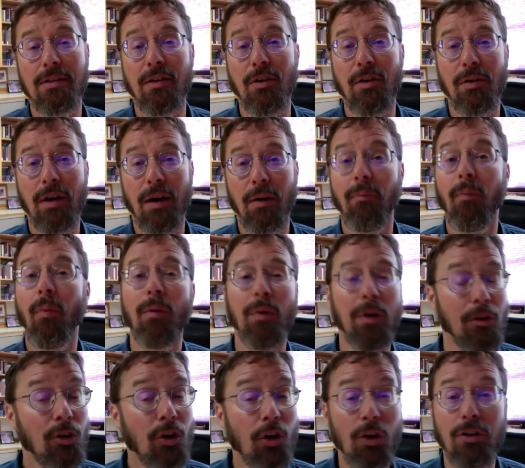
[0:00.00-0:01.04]
So I want
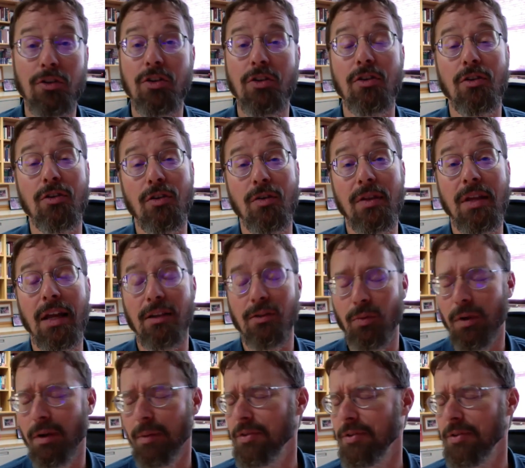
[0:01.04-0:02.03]
to encourage you to do that as well.